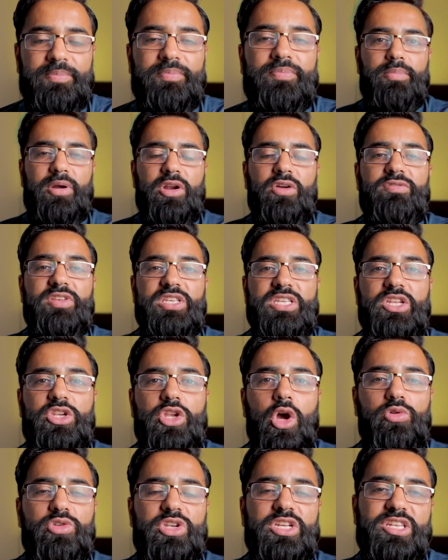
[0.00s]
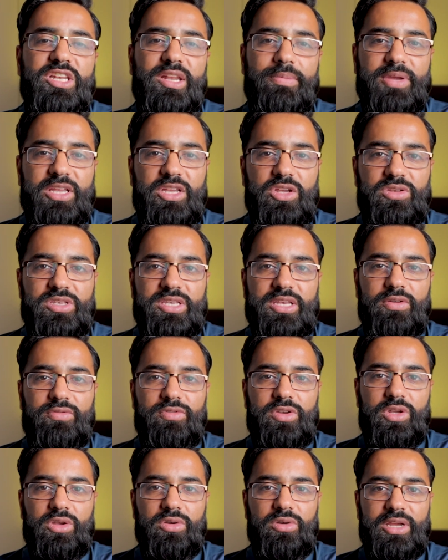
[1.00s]
But obviously, don't just limit yourself
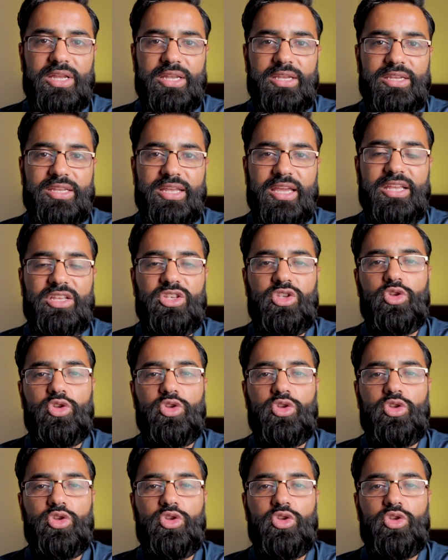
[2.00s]
to your intakes.